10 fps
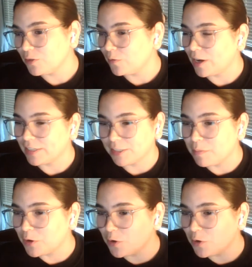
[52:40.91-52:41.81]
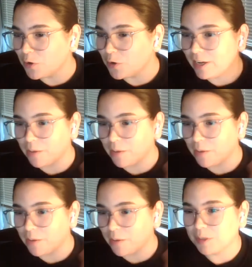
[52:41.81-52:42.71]
you've got some milkweed coming
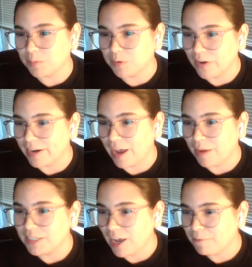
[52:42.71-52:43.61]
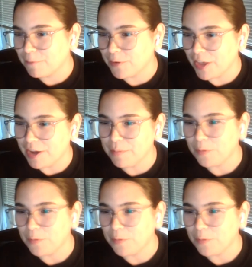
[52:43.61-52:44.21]
up to provide habitat for them,